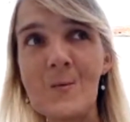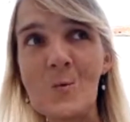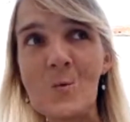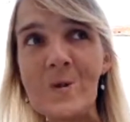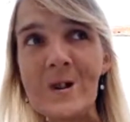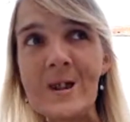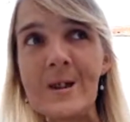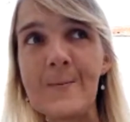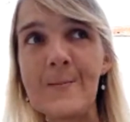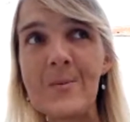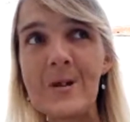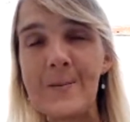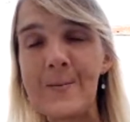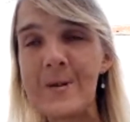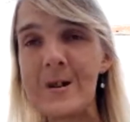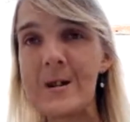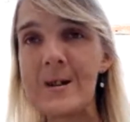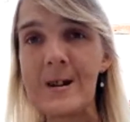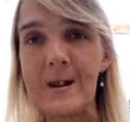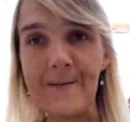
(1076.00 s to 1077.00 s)
what
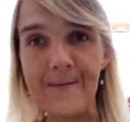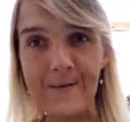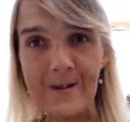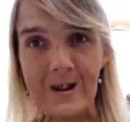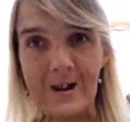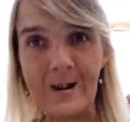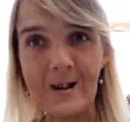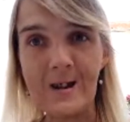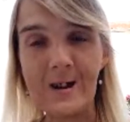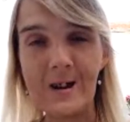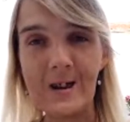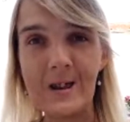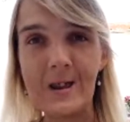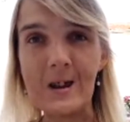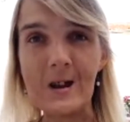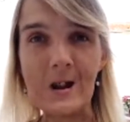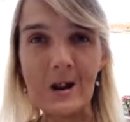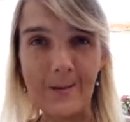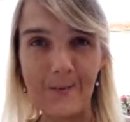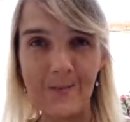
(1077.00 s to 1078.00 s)
people reflect as
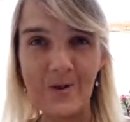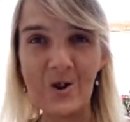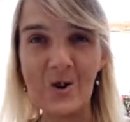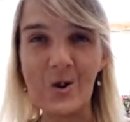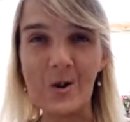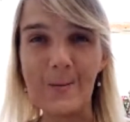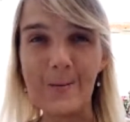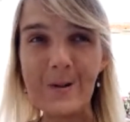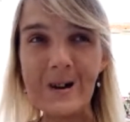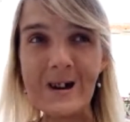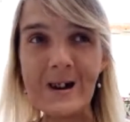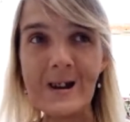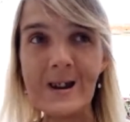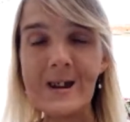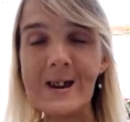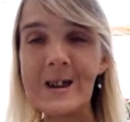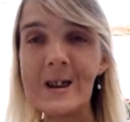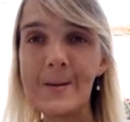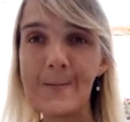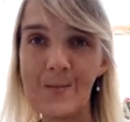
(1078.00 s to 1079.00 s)
and mirror back
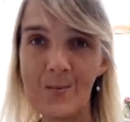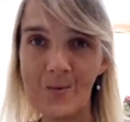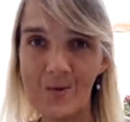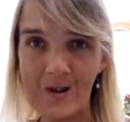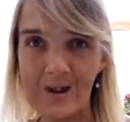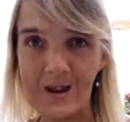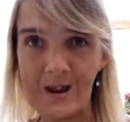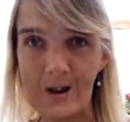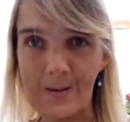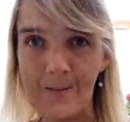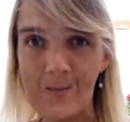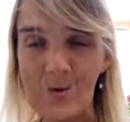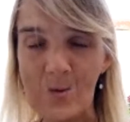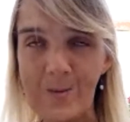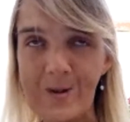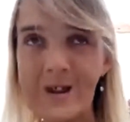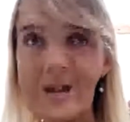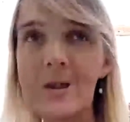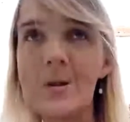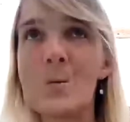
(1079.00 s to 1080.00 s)
is present
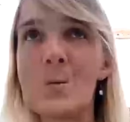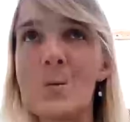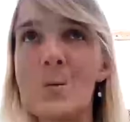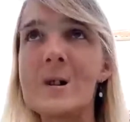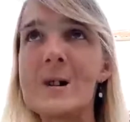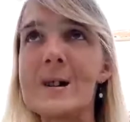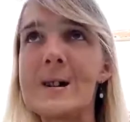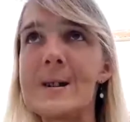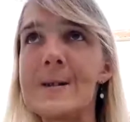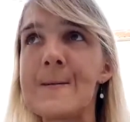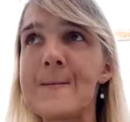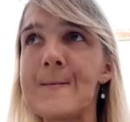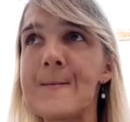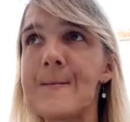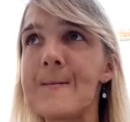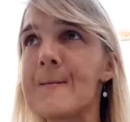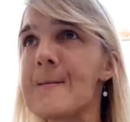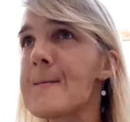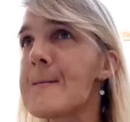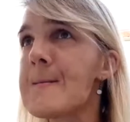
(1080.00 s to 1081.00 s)
moment, when
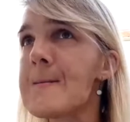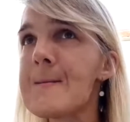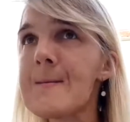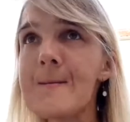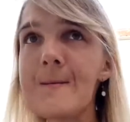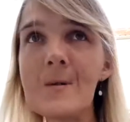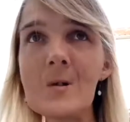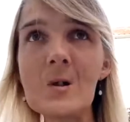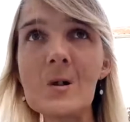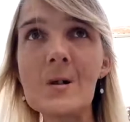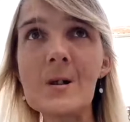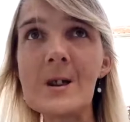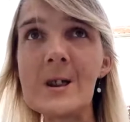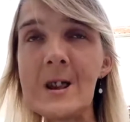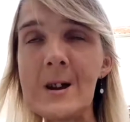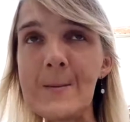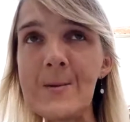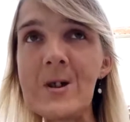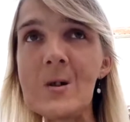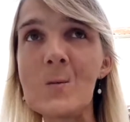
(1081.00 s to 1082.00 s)

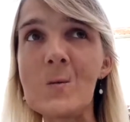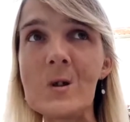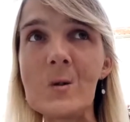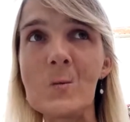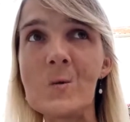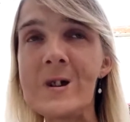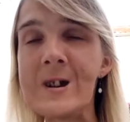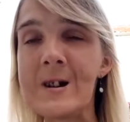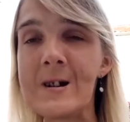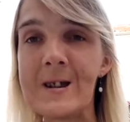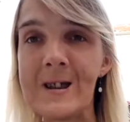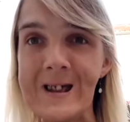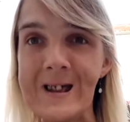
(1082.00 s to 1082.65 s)
something what we are